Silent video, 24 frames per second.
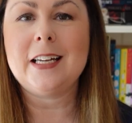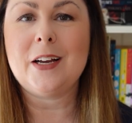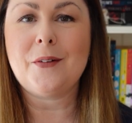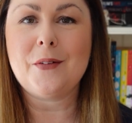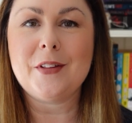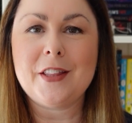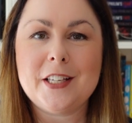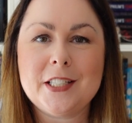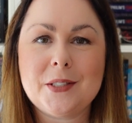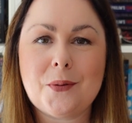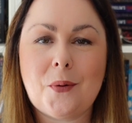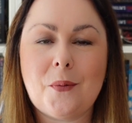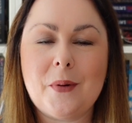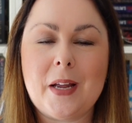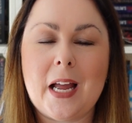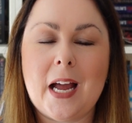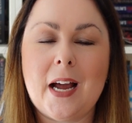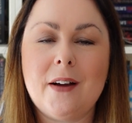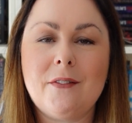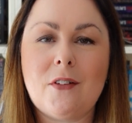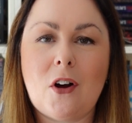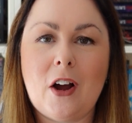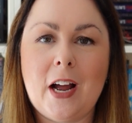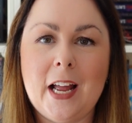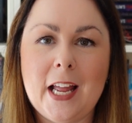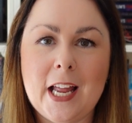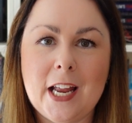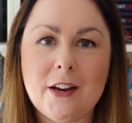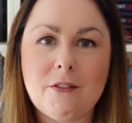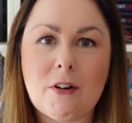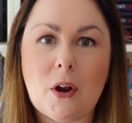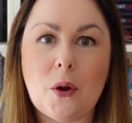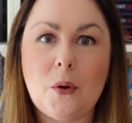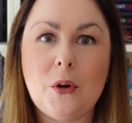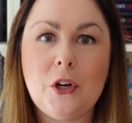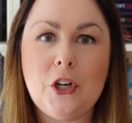Now in this one we have our
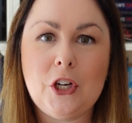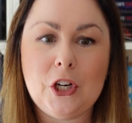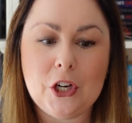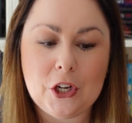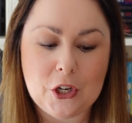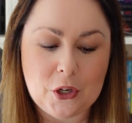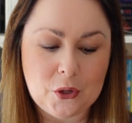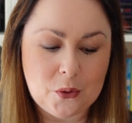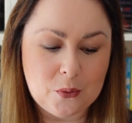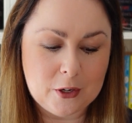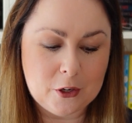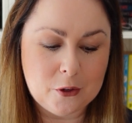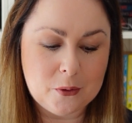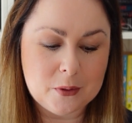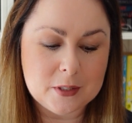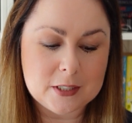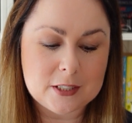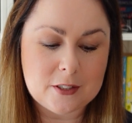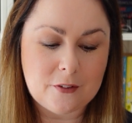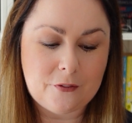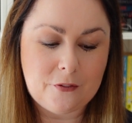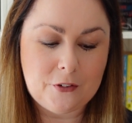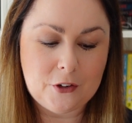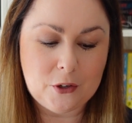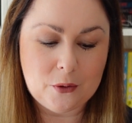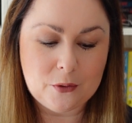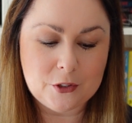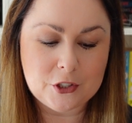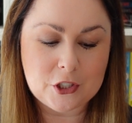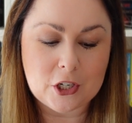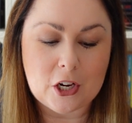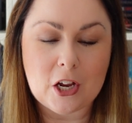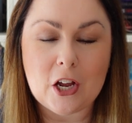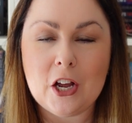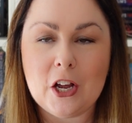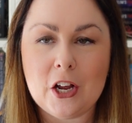hero Hugh, who is the
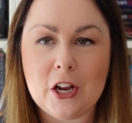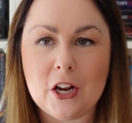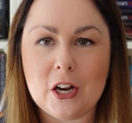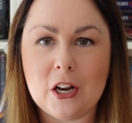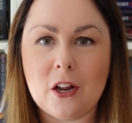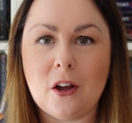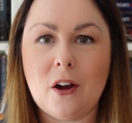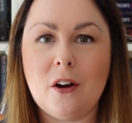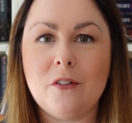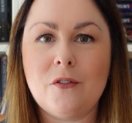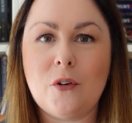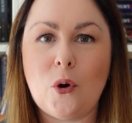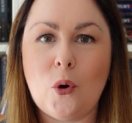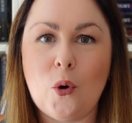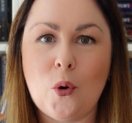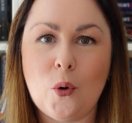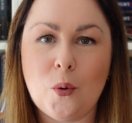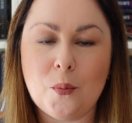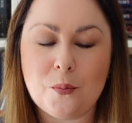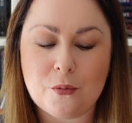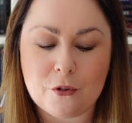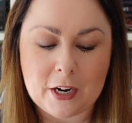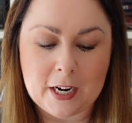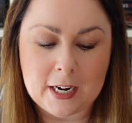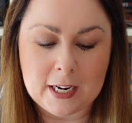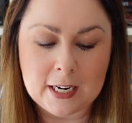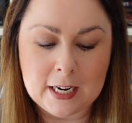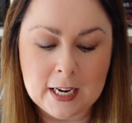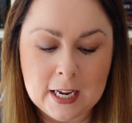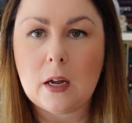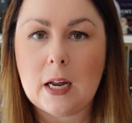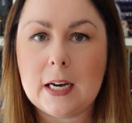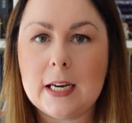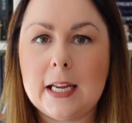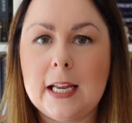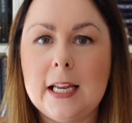future Earl of Albury,
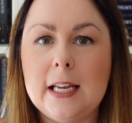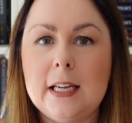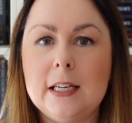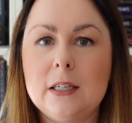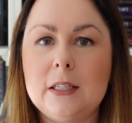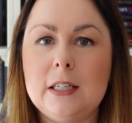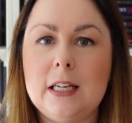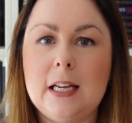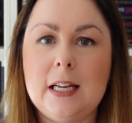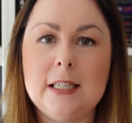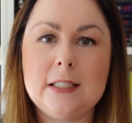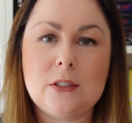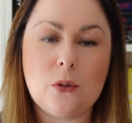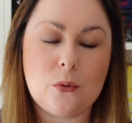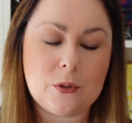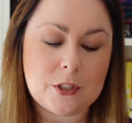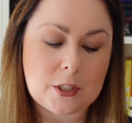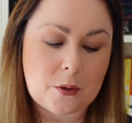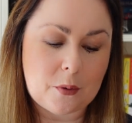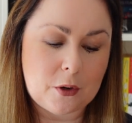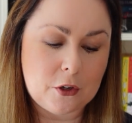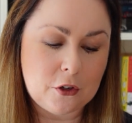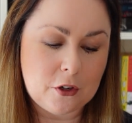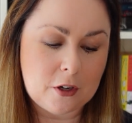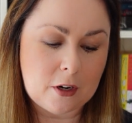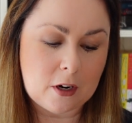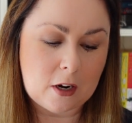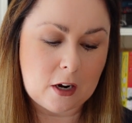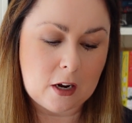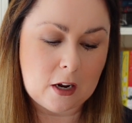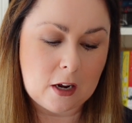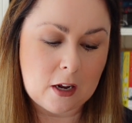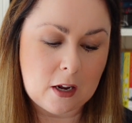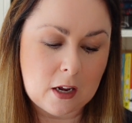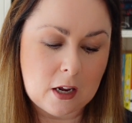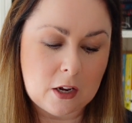and he is also
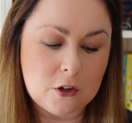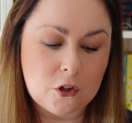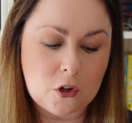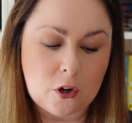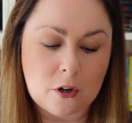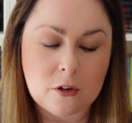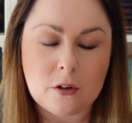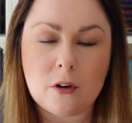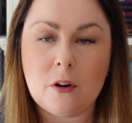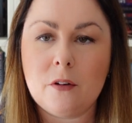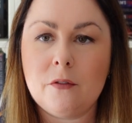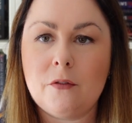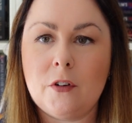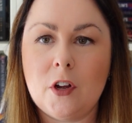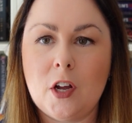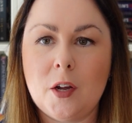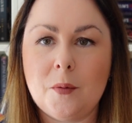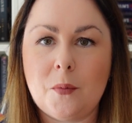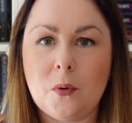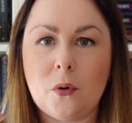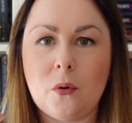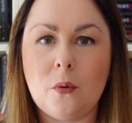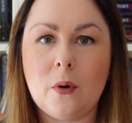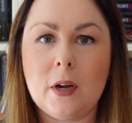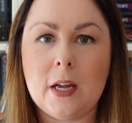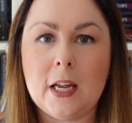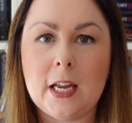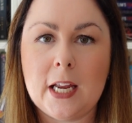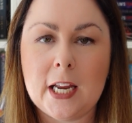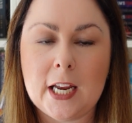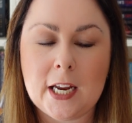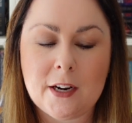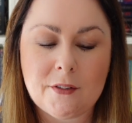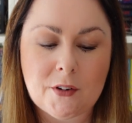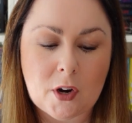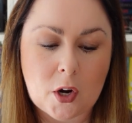a non-verbal
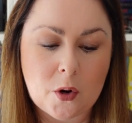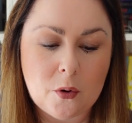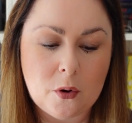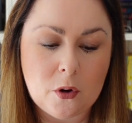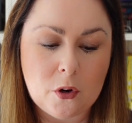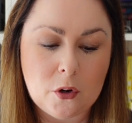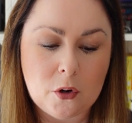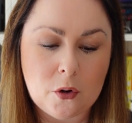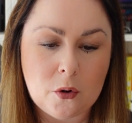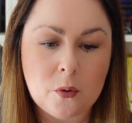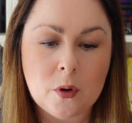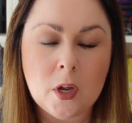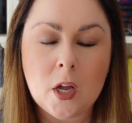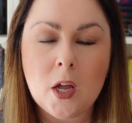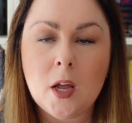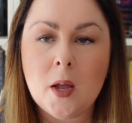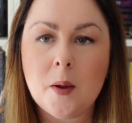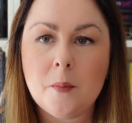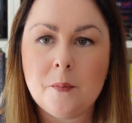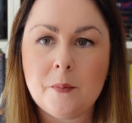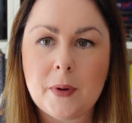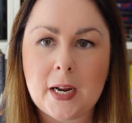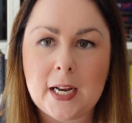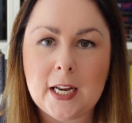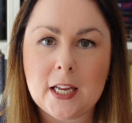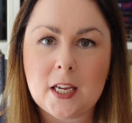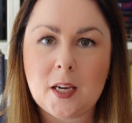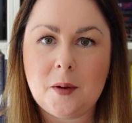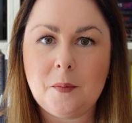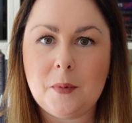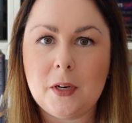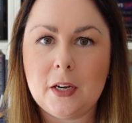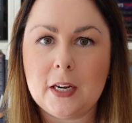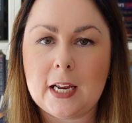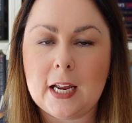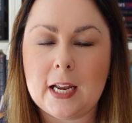hero who mainly
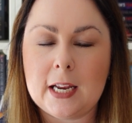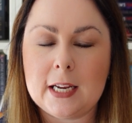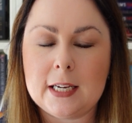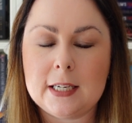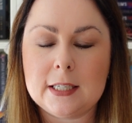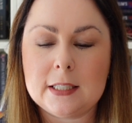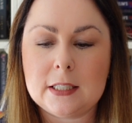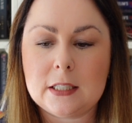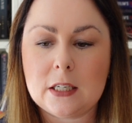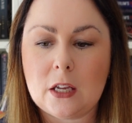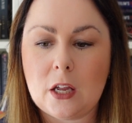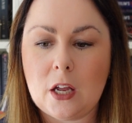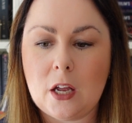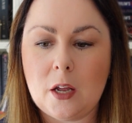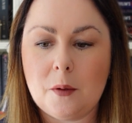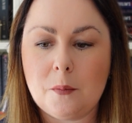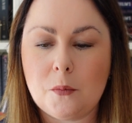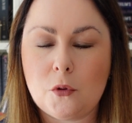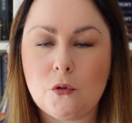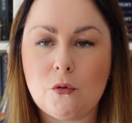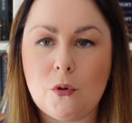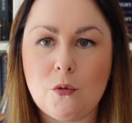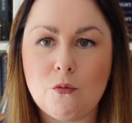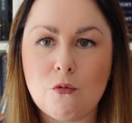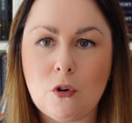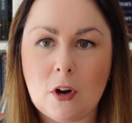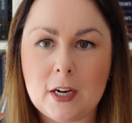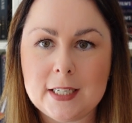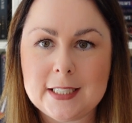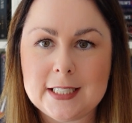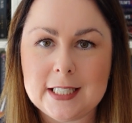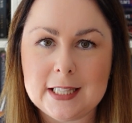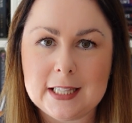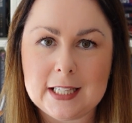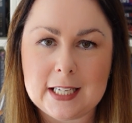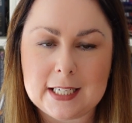communicates through
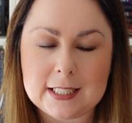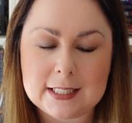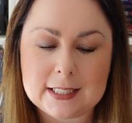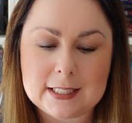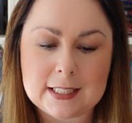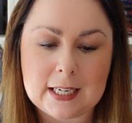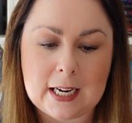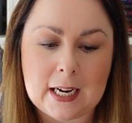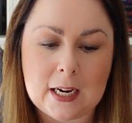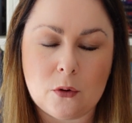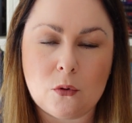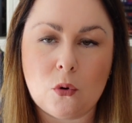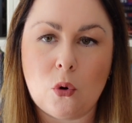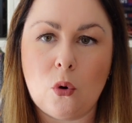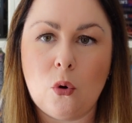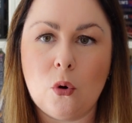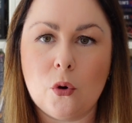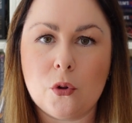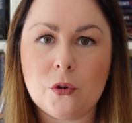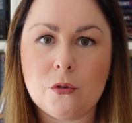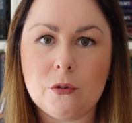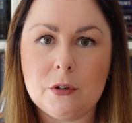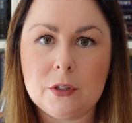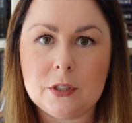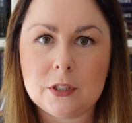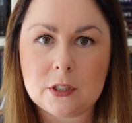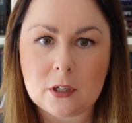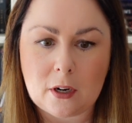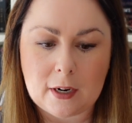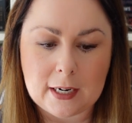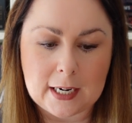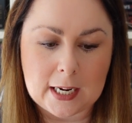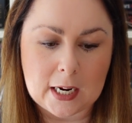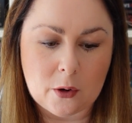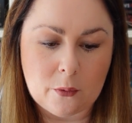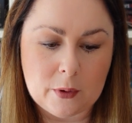writing things down or through
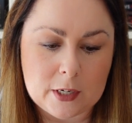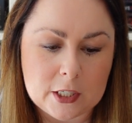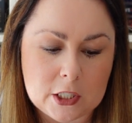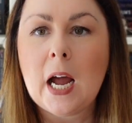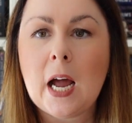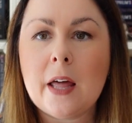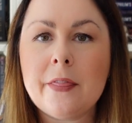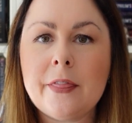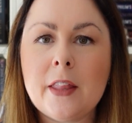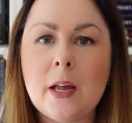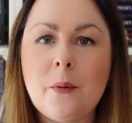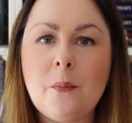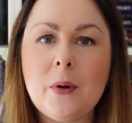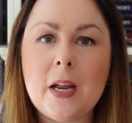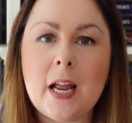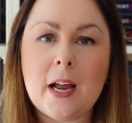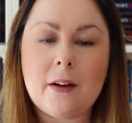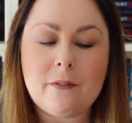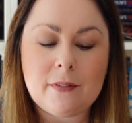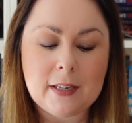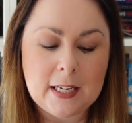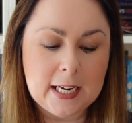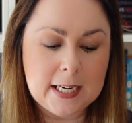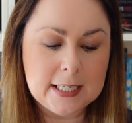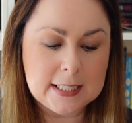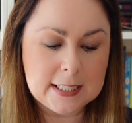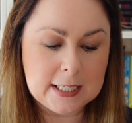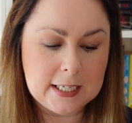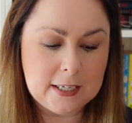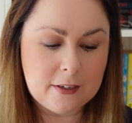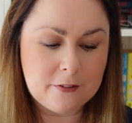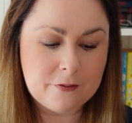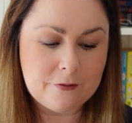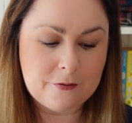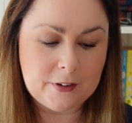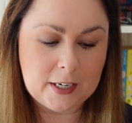sign language. And then we have
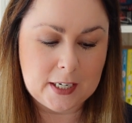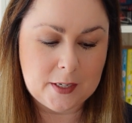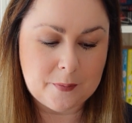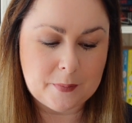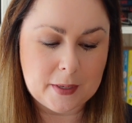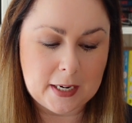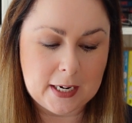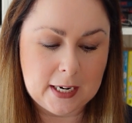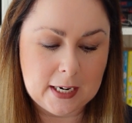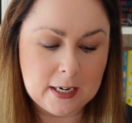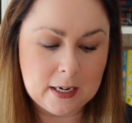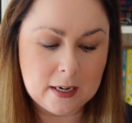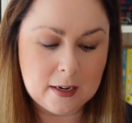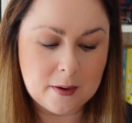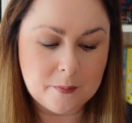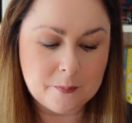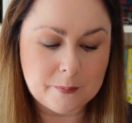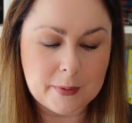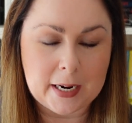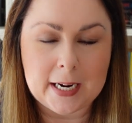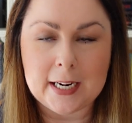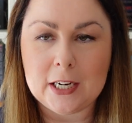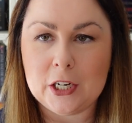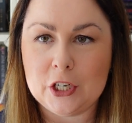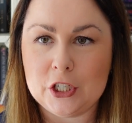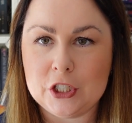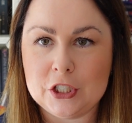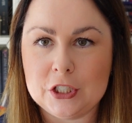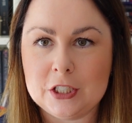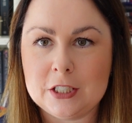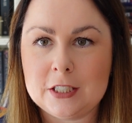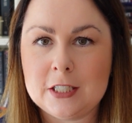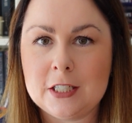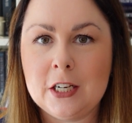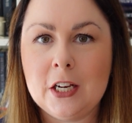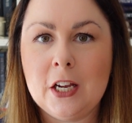Lady Phoebe
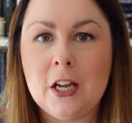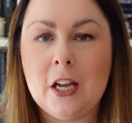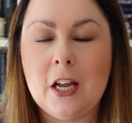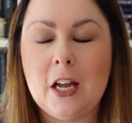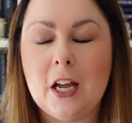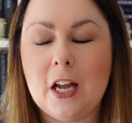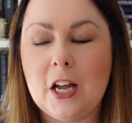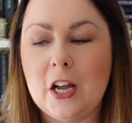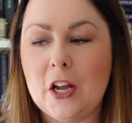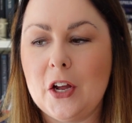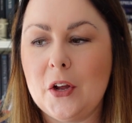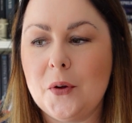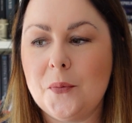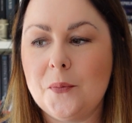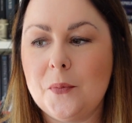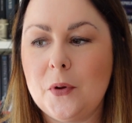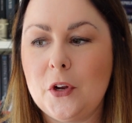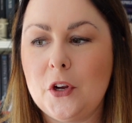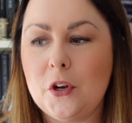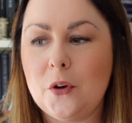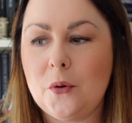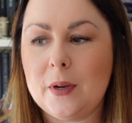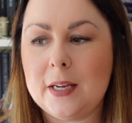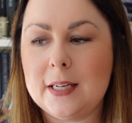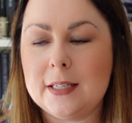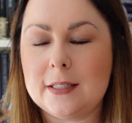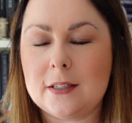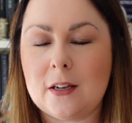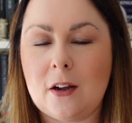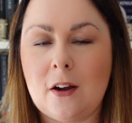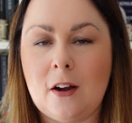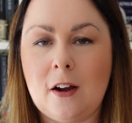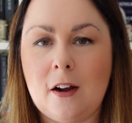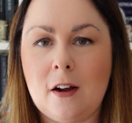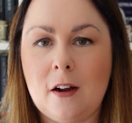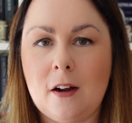Maitland, who is
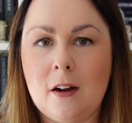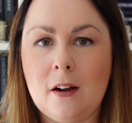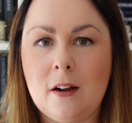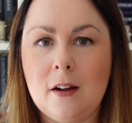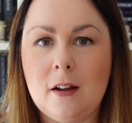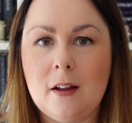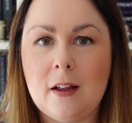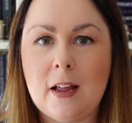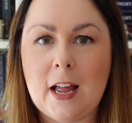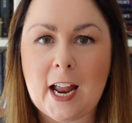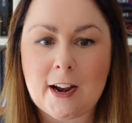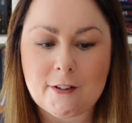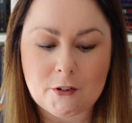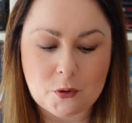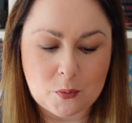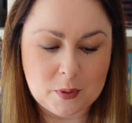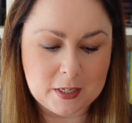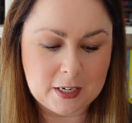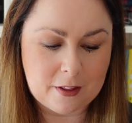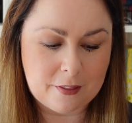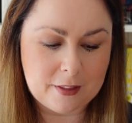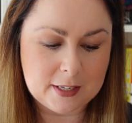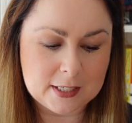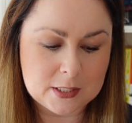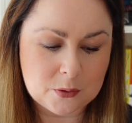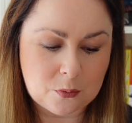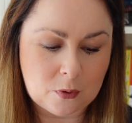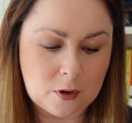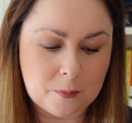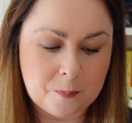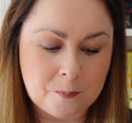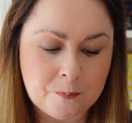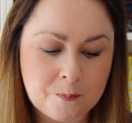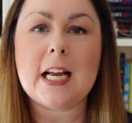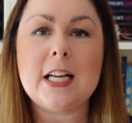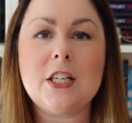our heroine in this
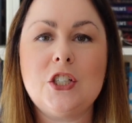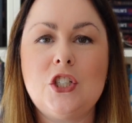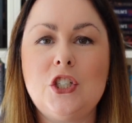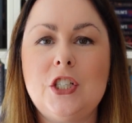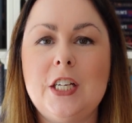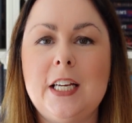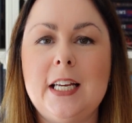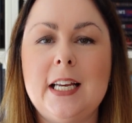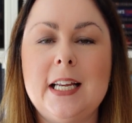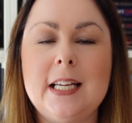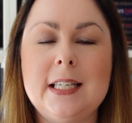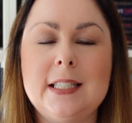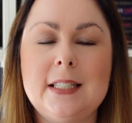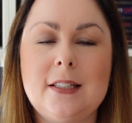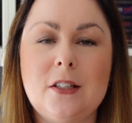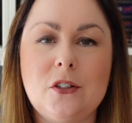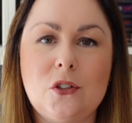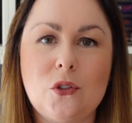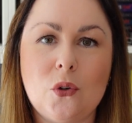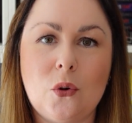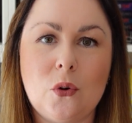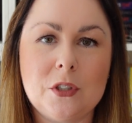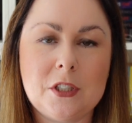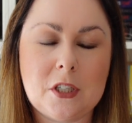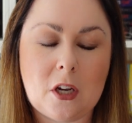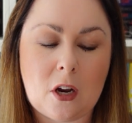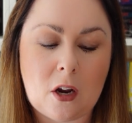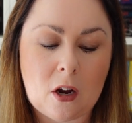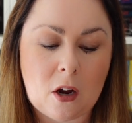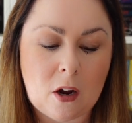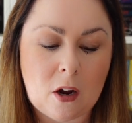one, and she is the daughter